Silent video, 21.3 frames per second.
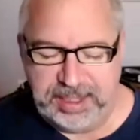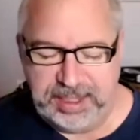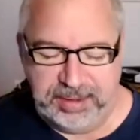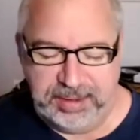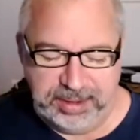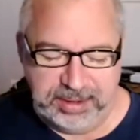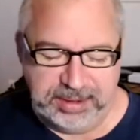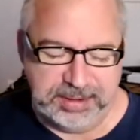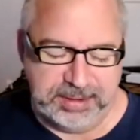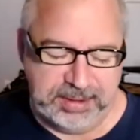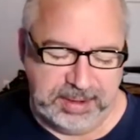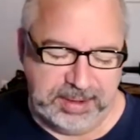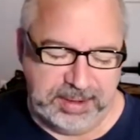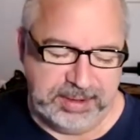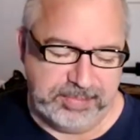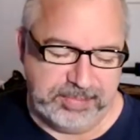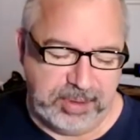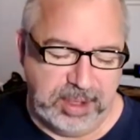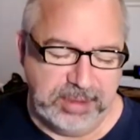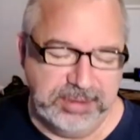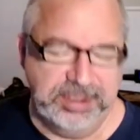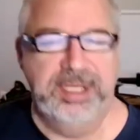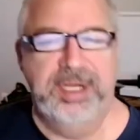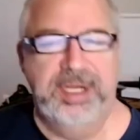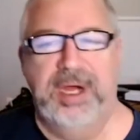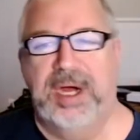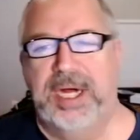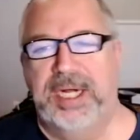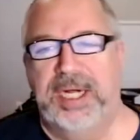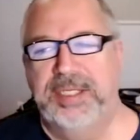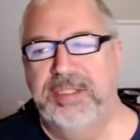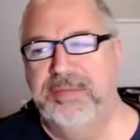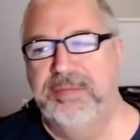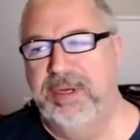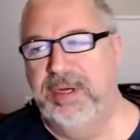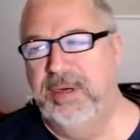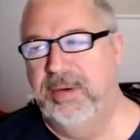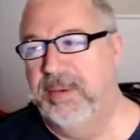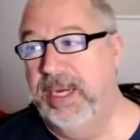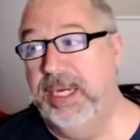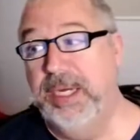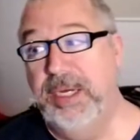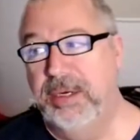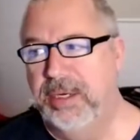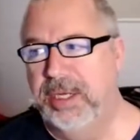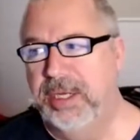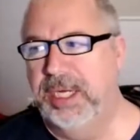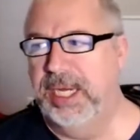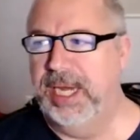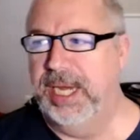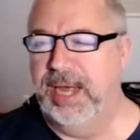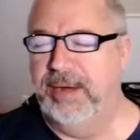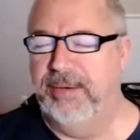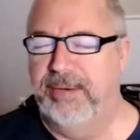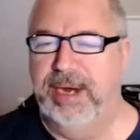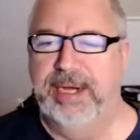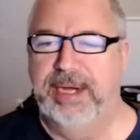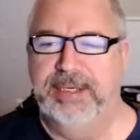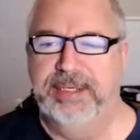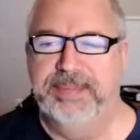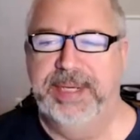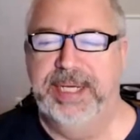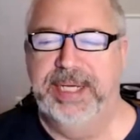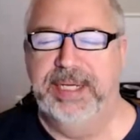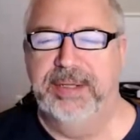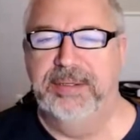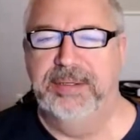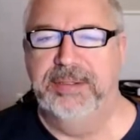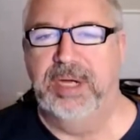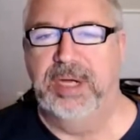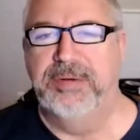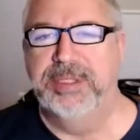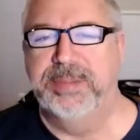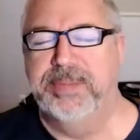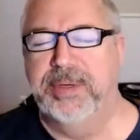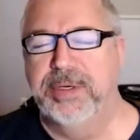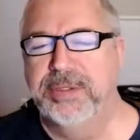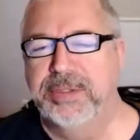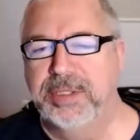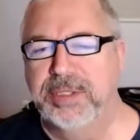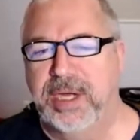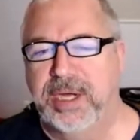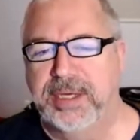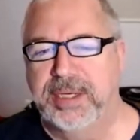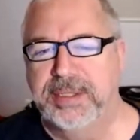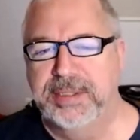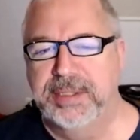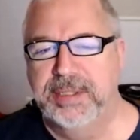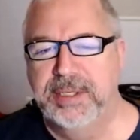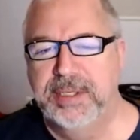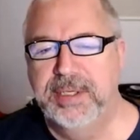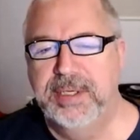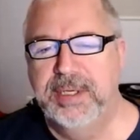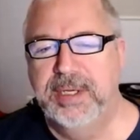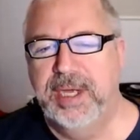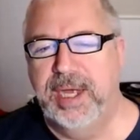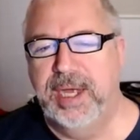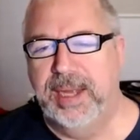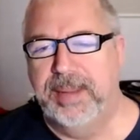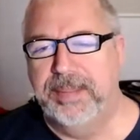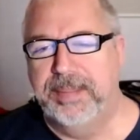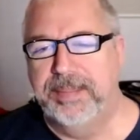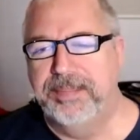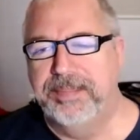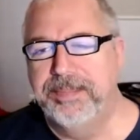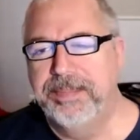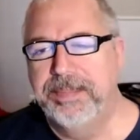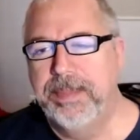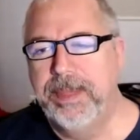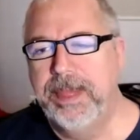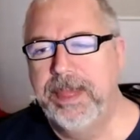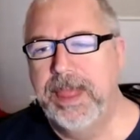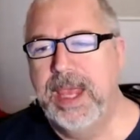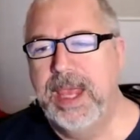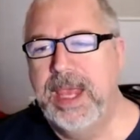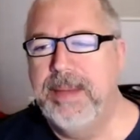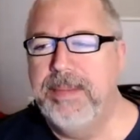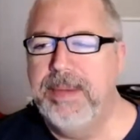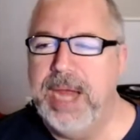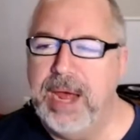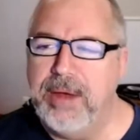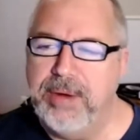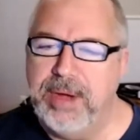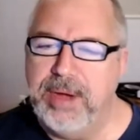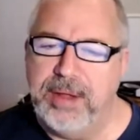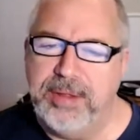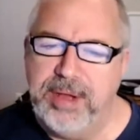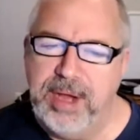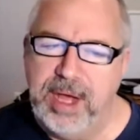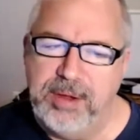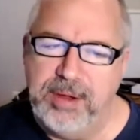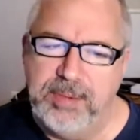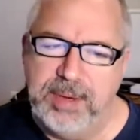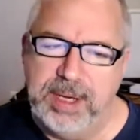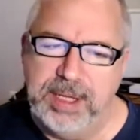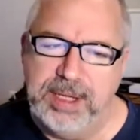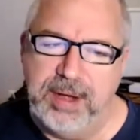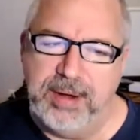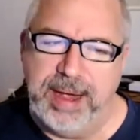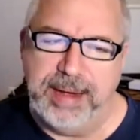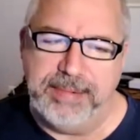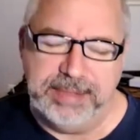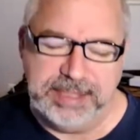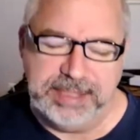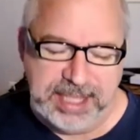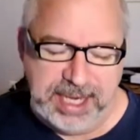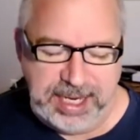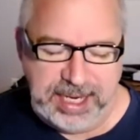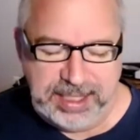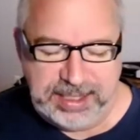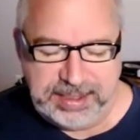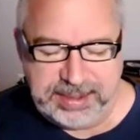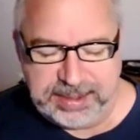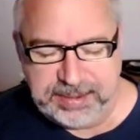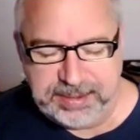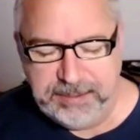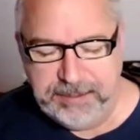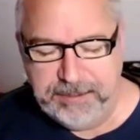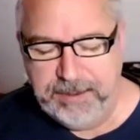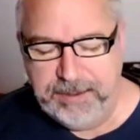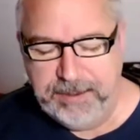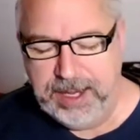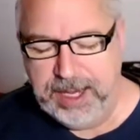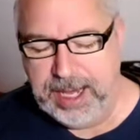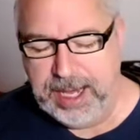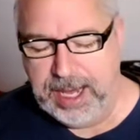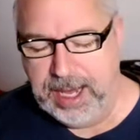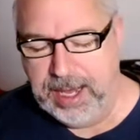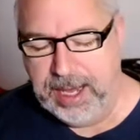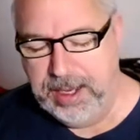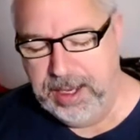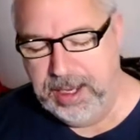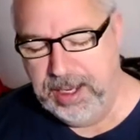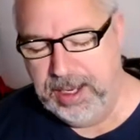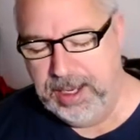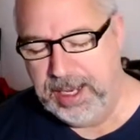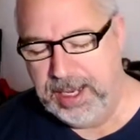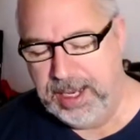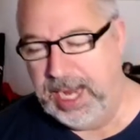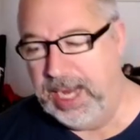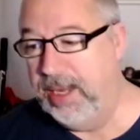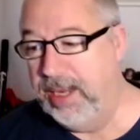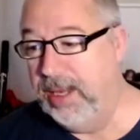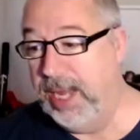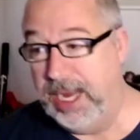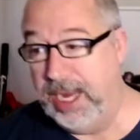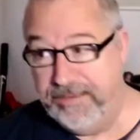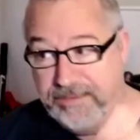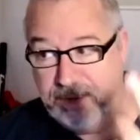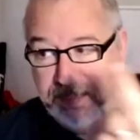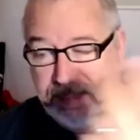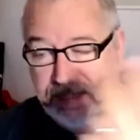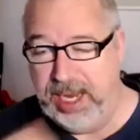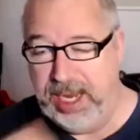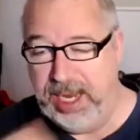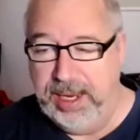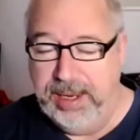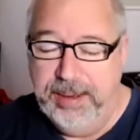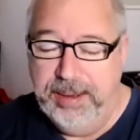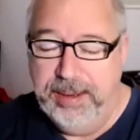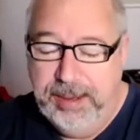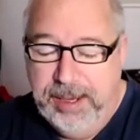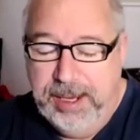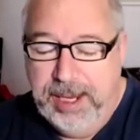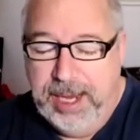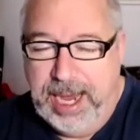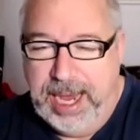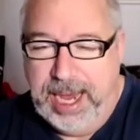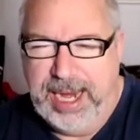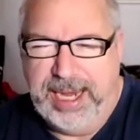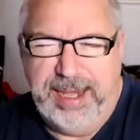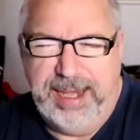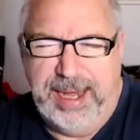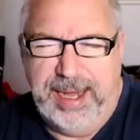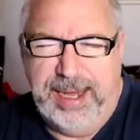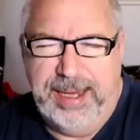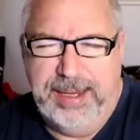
you know there's there's pros and cons no matter what you're looking at, right? To me, there's always pros and cons. Um, now, now the other one though I would say is like like for me, and I